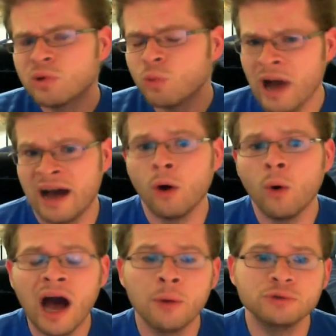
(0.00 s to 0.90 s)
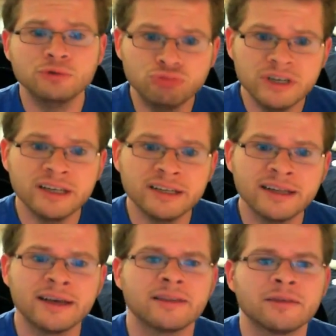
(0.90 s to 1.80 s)
wow, I would really
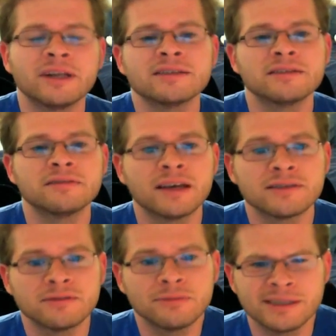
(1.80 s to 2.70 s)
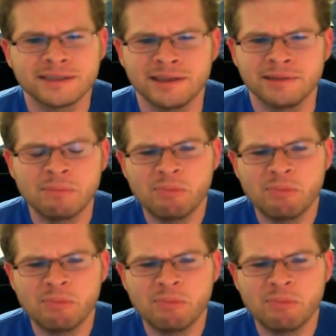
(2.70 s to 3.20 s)
like the pleasant effects of whiskey,